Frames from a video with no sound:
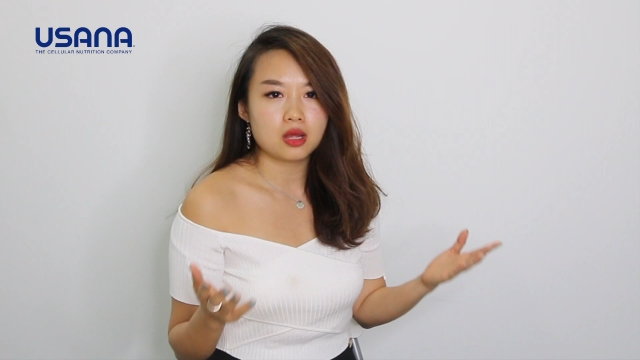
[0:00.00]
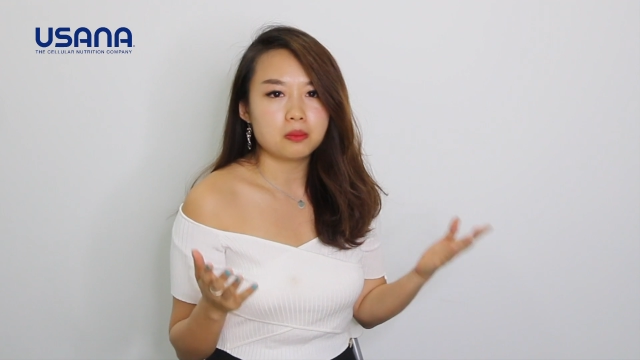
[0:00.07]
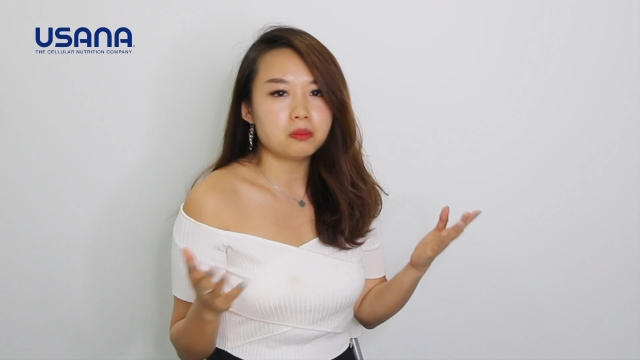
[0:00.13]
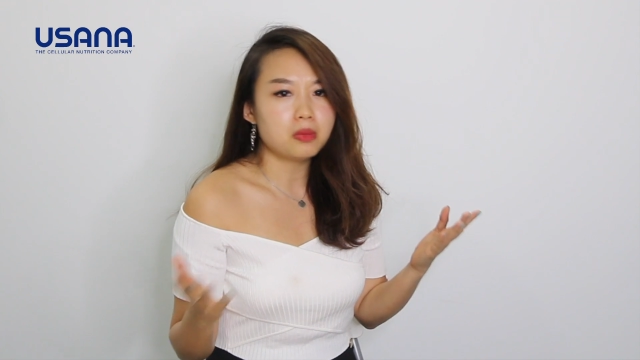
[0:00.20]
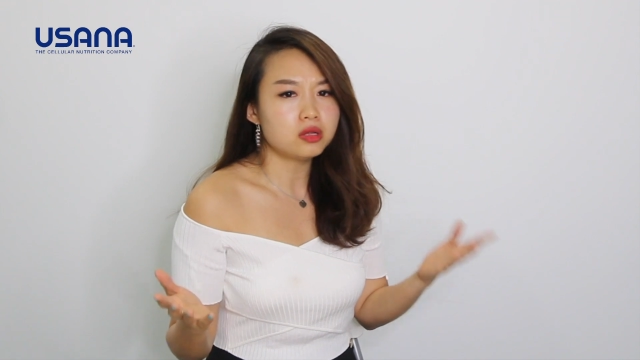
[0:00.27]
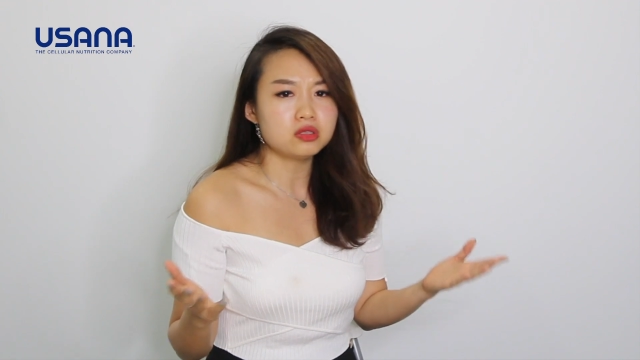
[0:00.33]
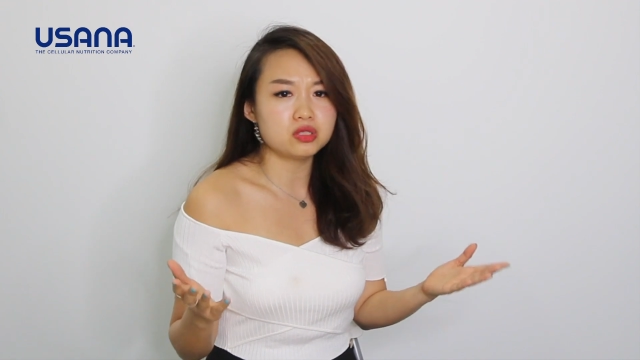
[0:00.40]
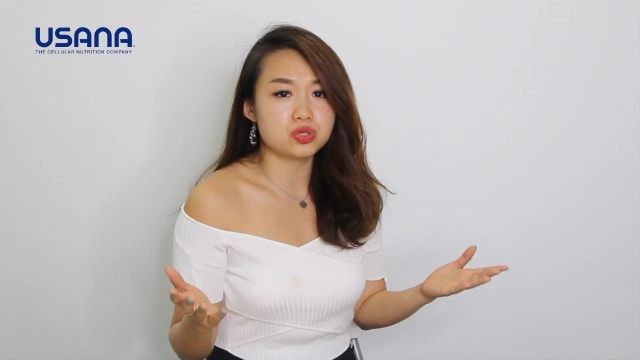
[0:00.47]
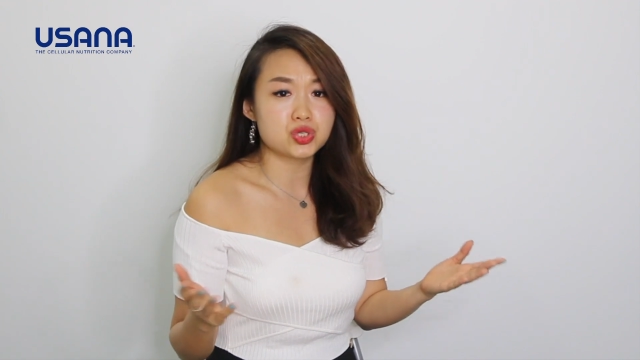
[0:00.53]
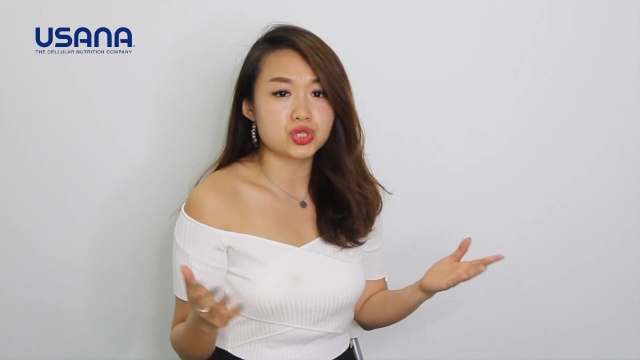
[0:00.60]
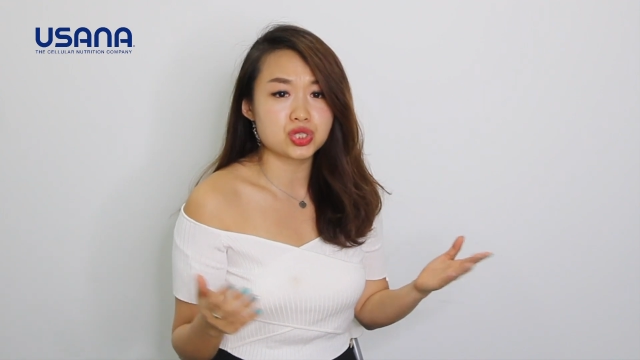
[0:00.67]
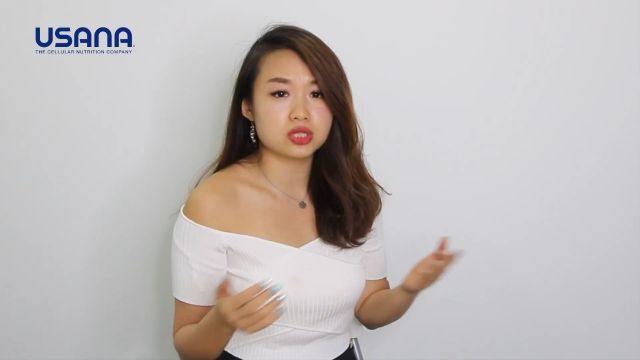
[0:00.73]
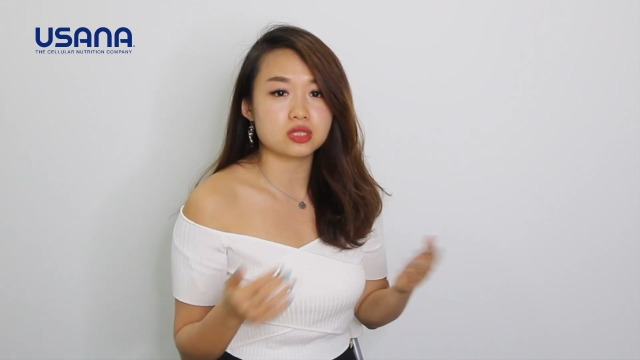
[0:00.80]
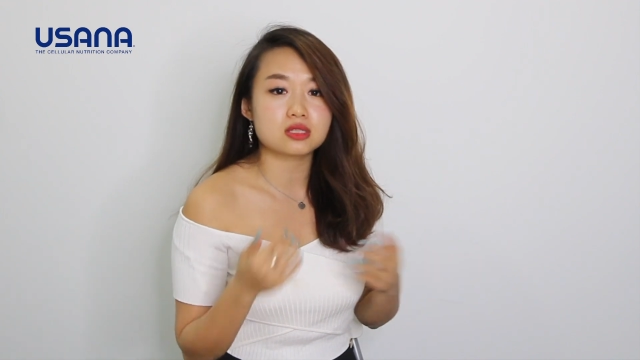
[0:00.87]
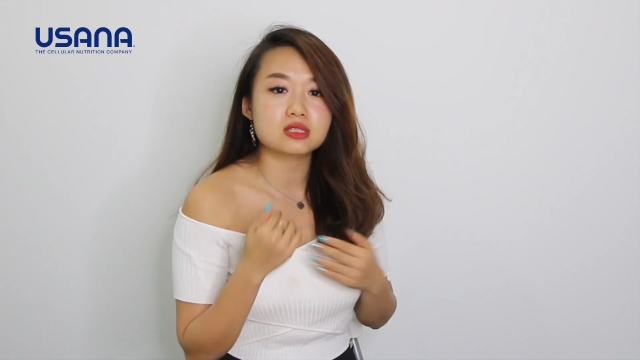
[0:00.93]

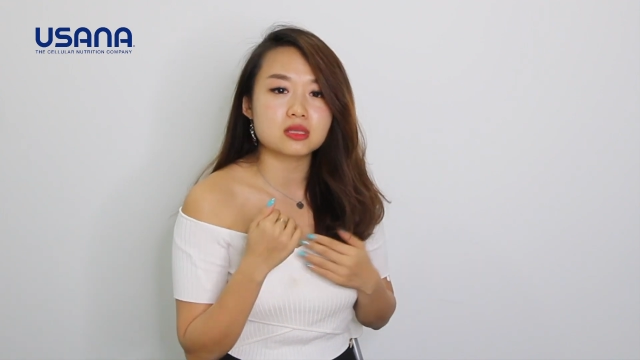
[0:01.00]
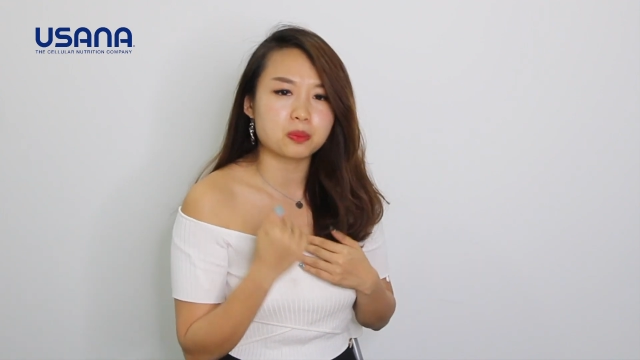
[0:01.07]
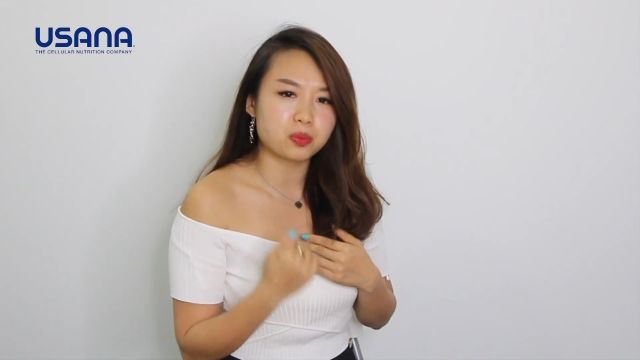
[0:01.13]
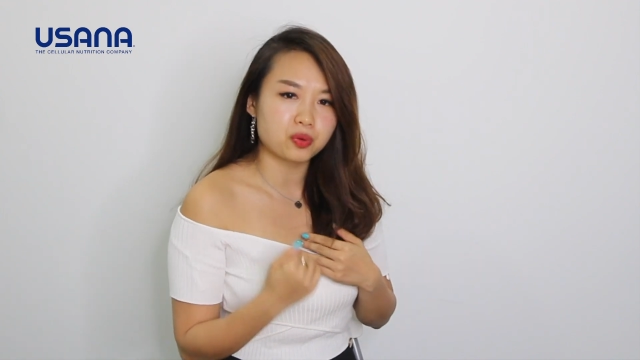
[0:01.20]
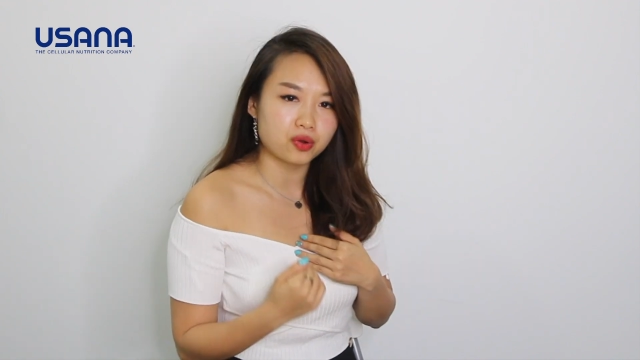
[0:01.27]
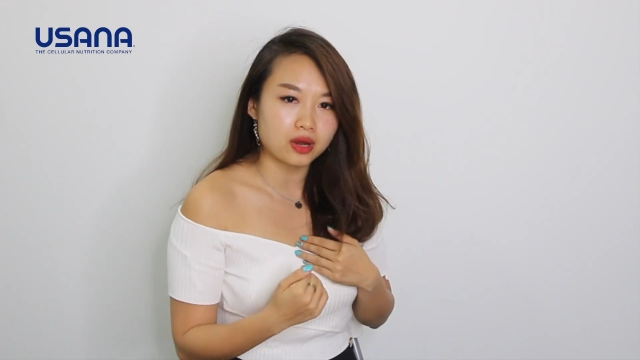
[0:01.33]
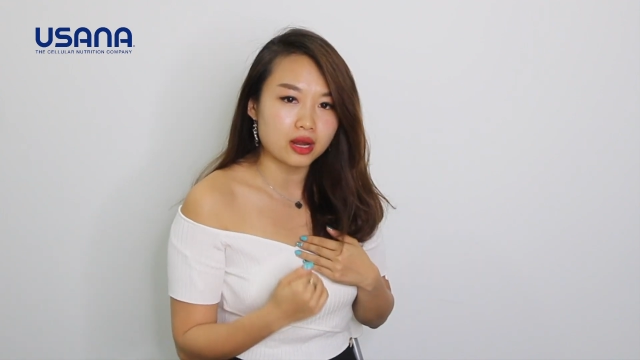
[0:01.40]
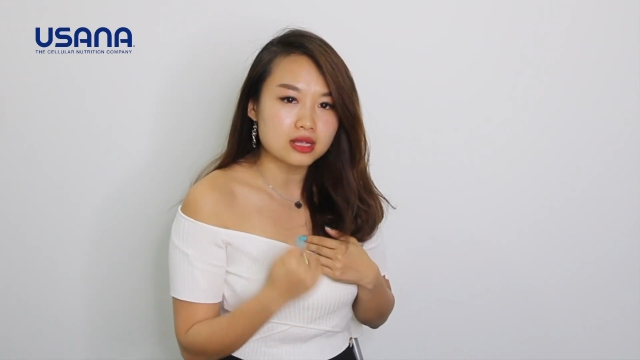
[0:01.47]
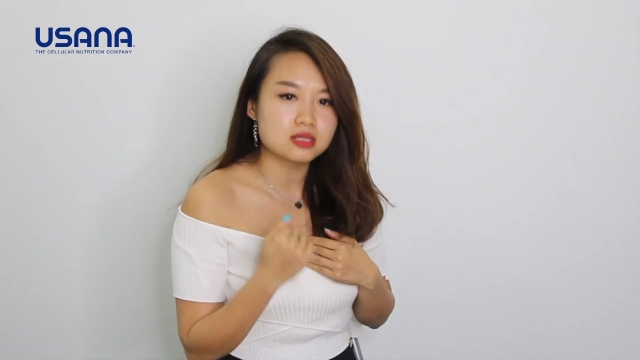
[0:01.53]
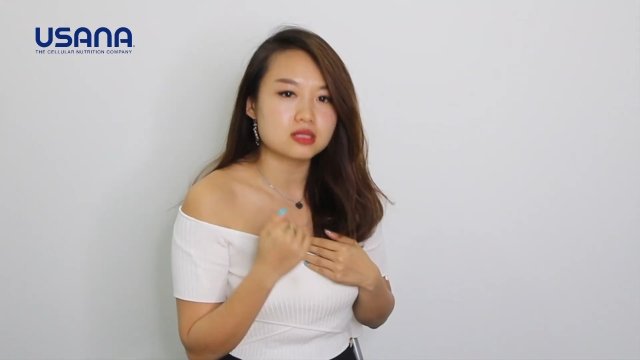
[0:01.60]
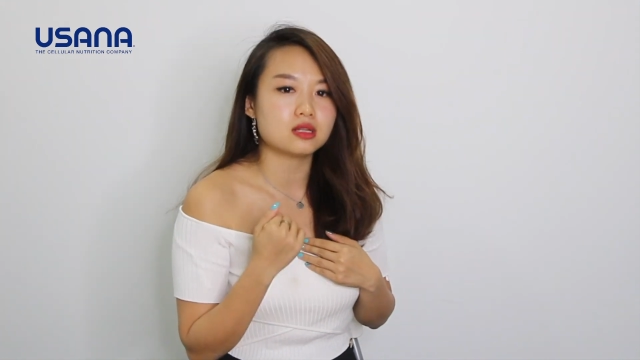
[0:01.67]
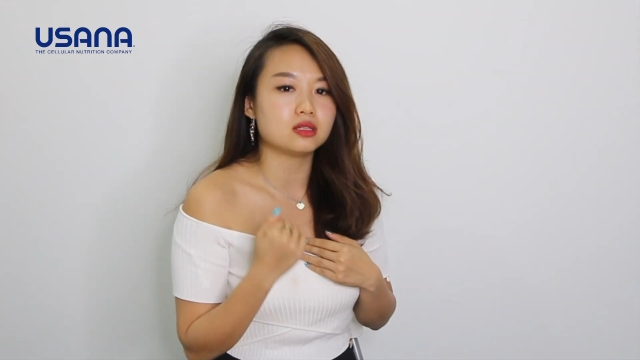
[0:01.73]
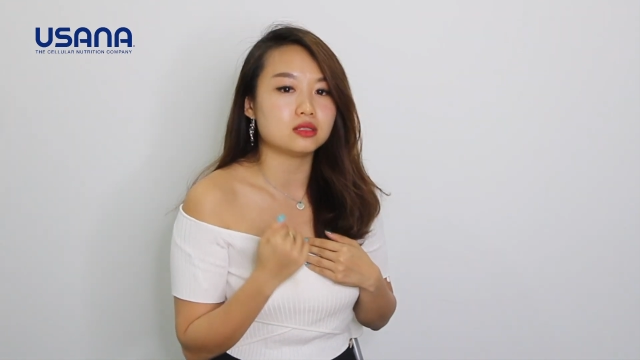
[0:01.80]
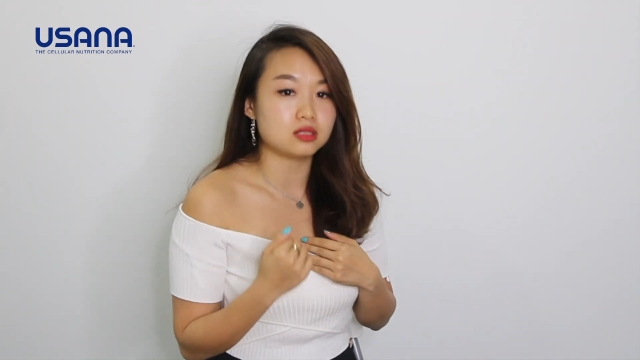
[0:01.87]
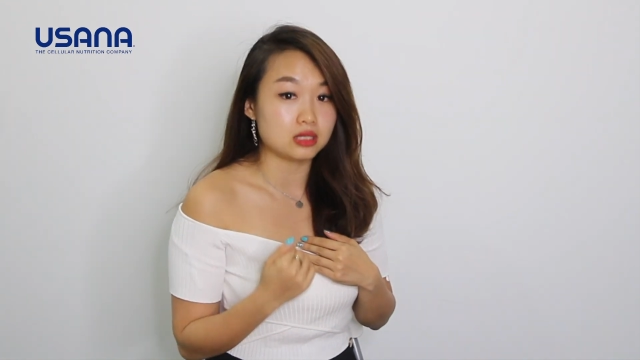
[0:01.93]
Malnutrition
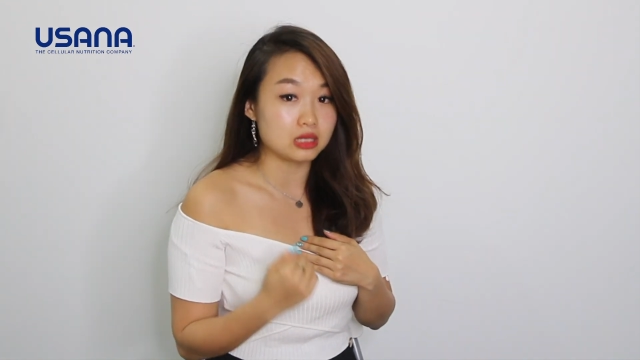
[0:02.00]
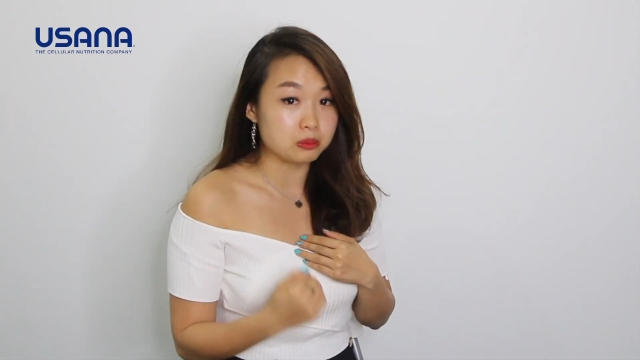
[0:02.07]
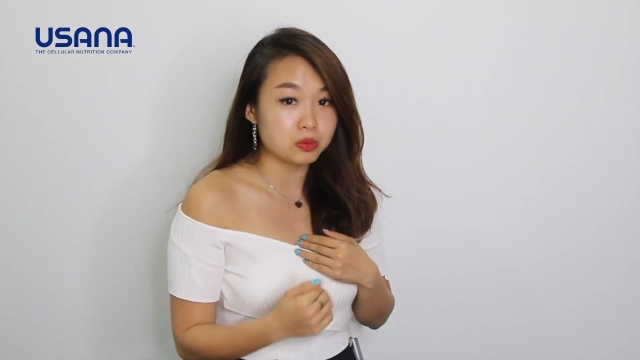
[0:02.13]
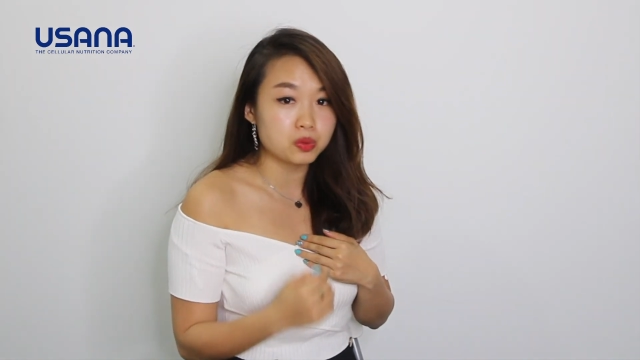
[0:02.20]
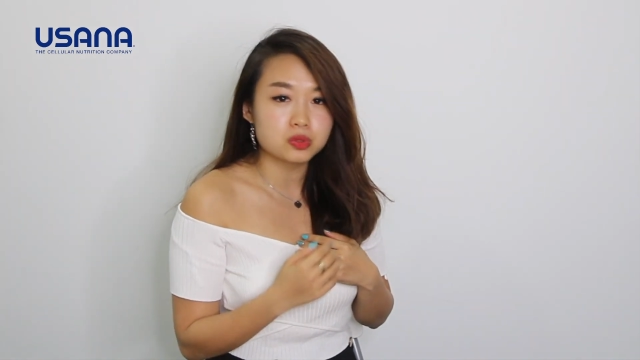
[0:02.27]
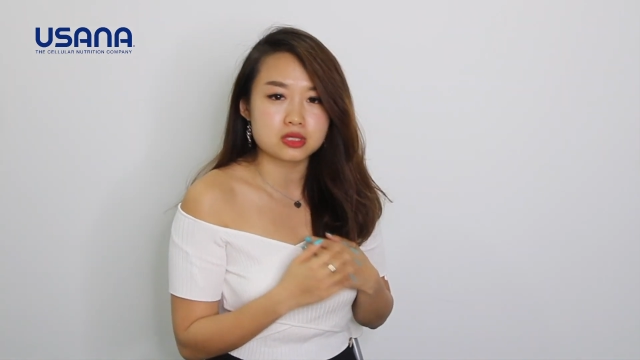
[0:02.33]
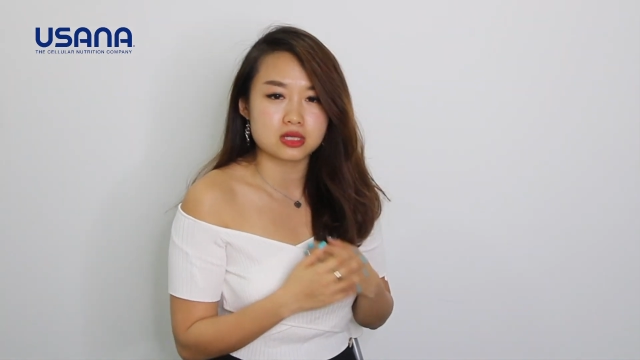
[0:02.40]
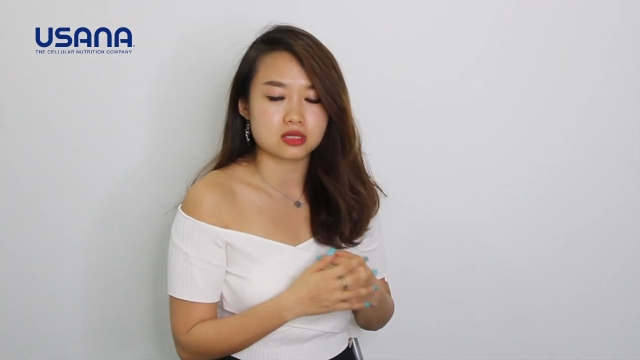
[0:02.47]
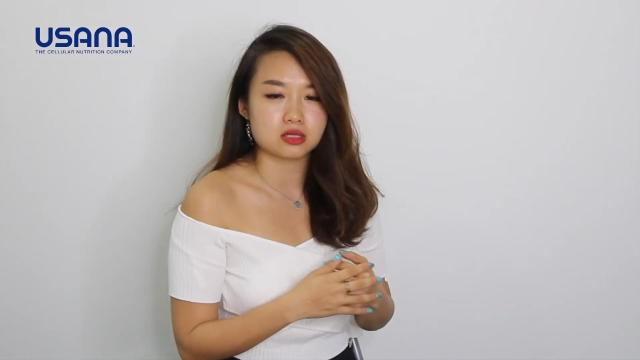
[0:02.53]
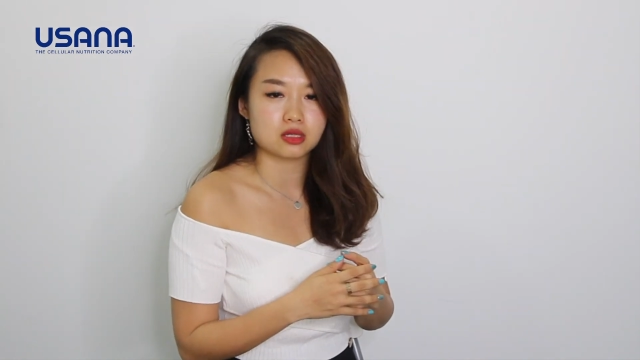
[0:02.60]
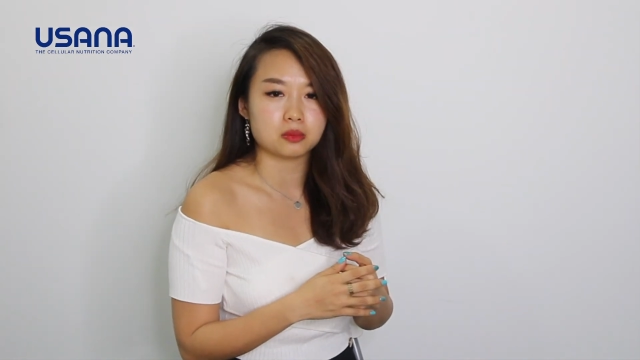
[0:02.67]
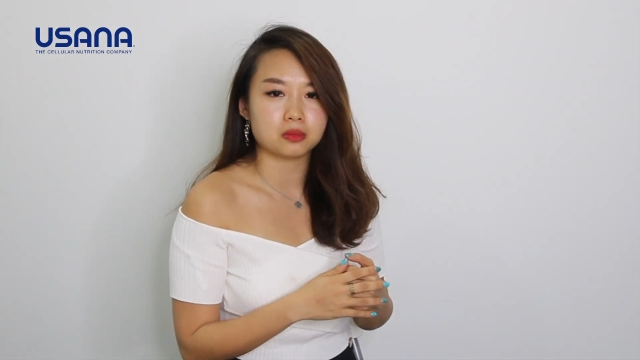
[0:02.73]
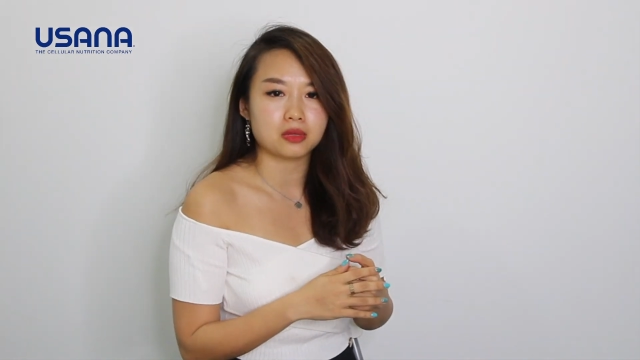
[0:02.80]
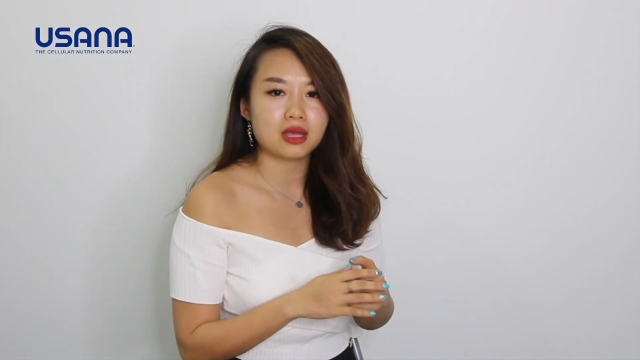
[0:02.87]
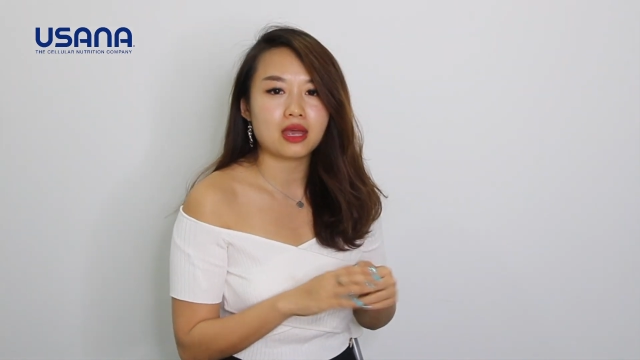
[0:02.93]
suppresses the immune
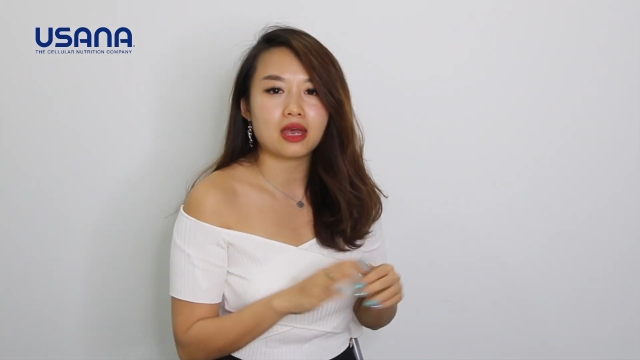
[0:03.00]
system,